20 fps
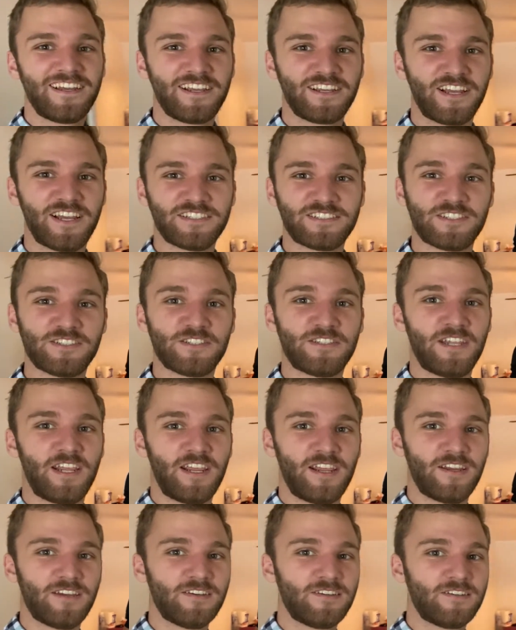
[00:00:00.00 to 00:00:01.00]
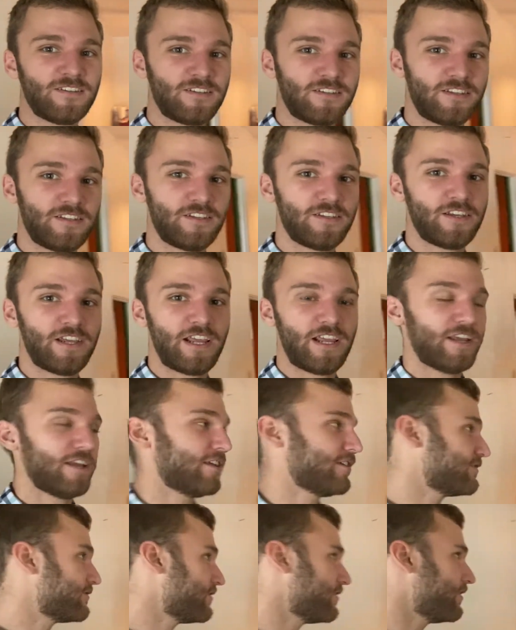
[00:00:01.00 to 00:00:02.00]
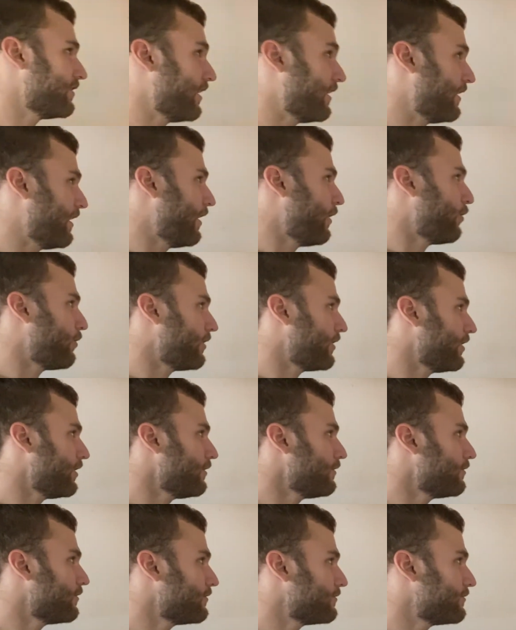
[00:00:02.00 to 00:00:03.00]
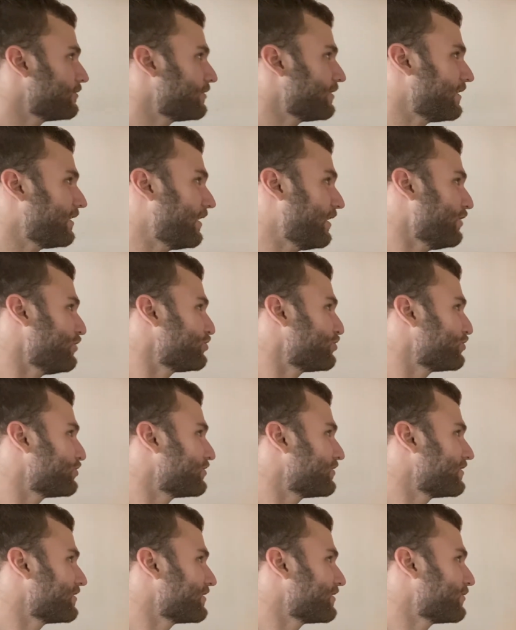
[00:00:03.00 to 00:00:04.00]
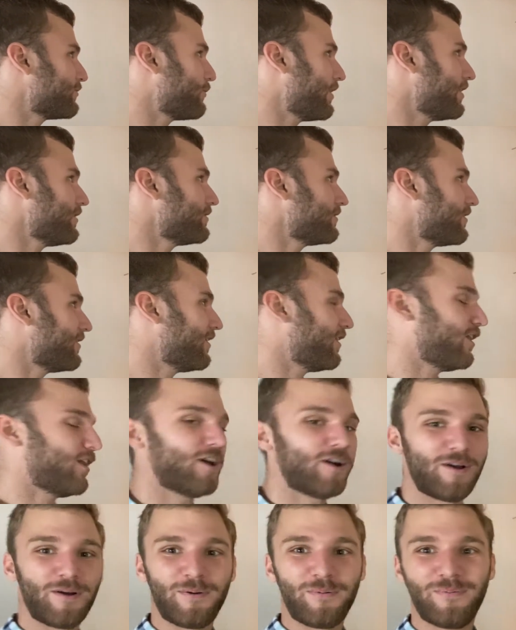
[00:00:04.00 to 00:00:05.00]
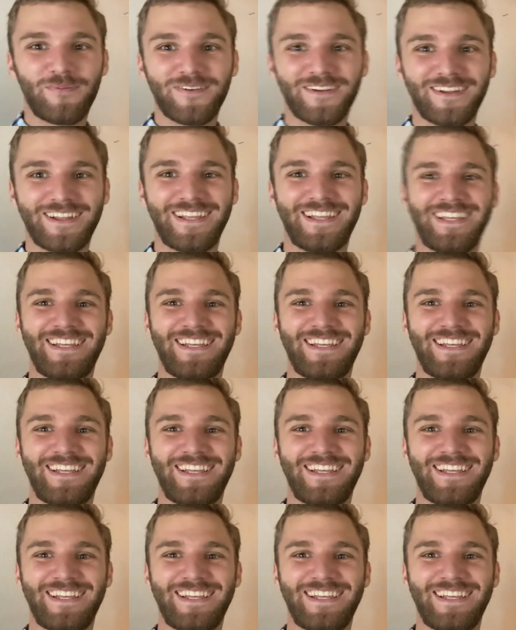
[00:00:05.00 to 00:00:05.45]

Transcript: hey guys, this is Dan. He is the inheritee-ish. Quite. Quite. Um, once, removed.